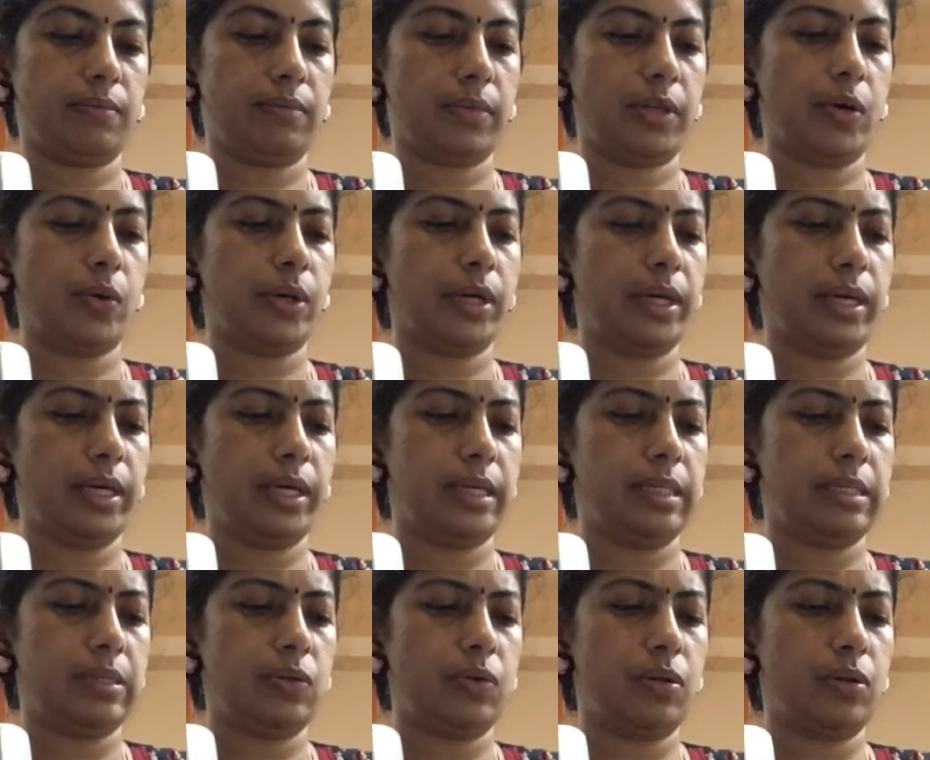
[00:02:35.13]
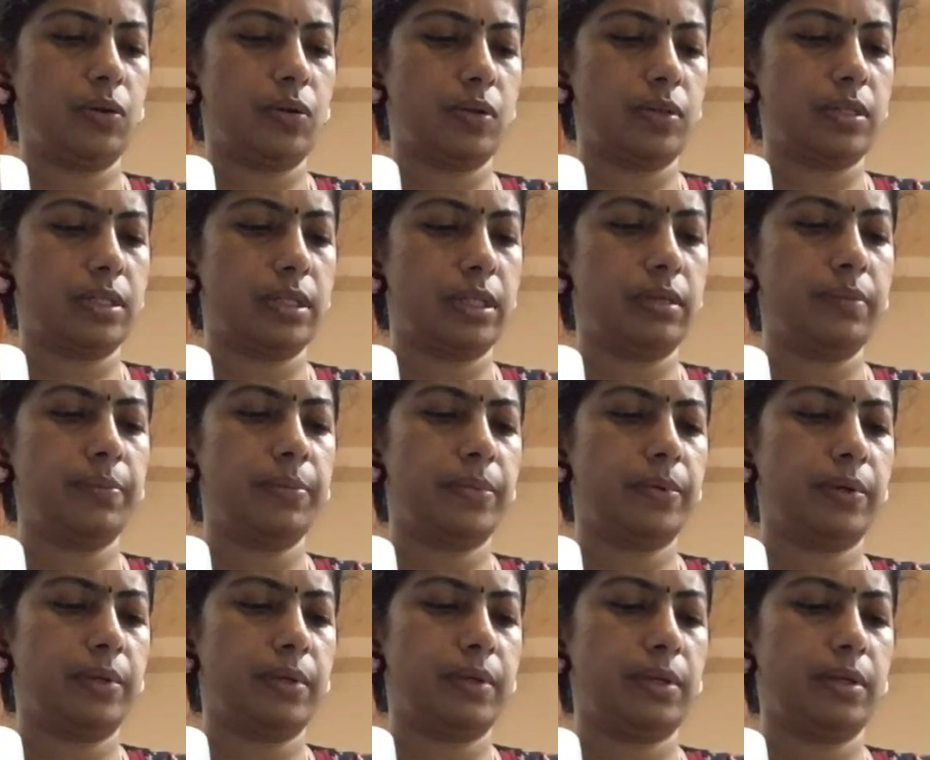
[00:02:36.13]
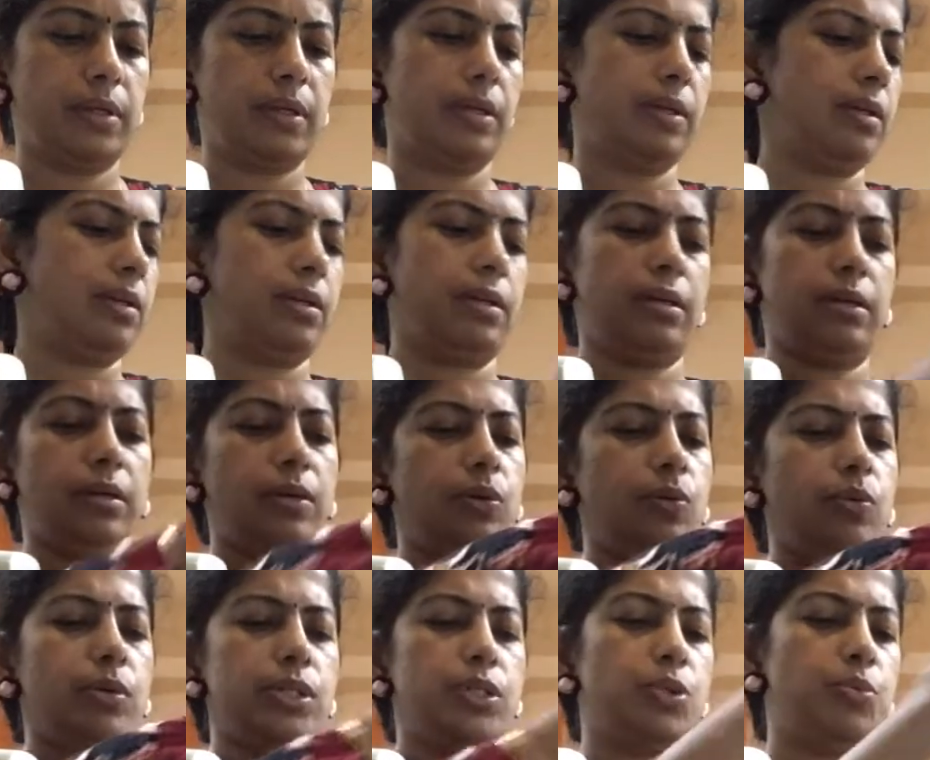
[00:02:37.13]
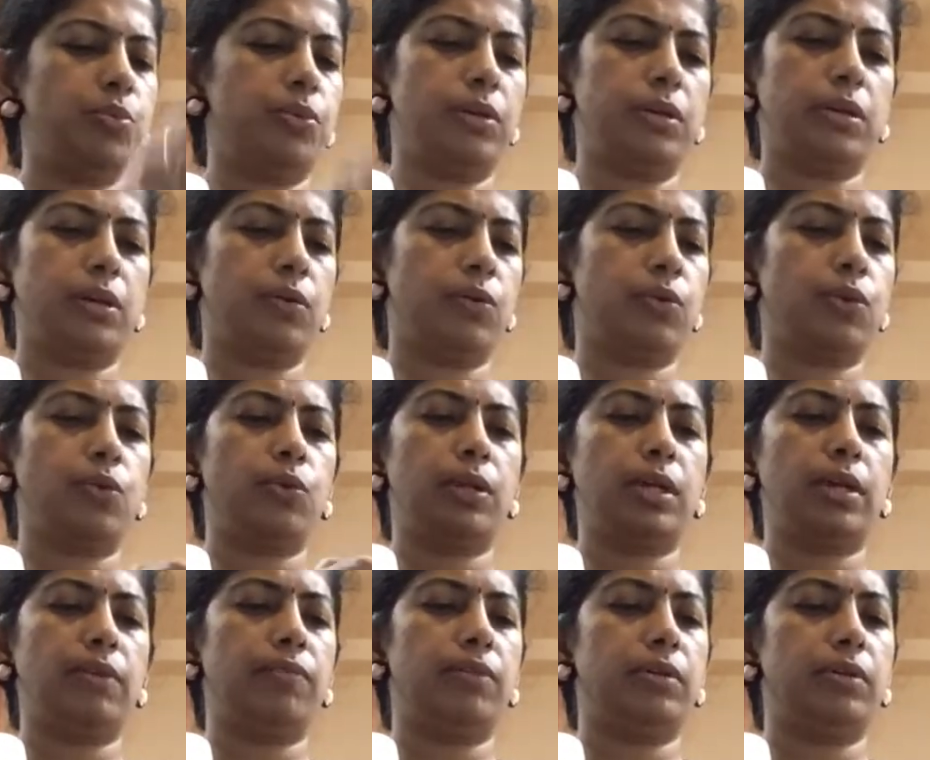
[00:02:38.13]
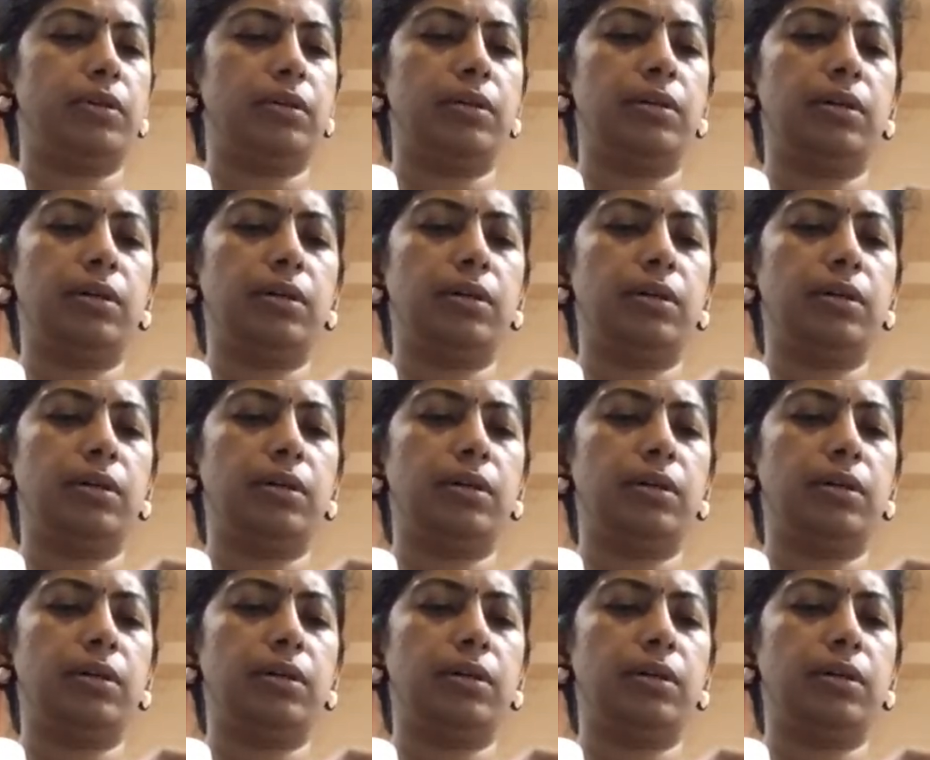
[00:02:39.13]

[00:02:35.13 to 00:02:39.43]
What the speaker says: Okay, it's all knotted up. Once you pull it out, you will have a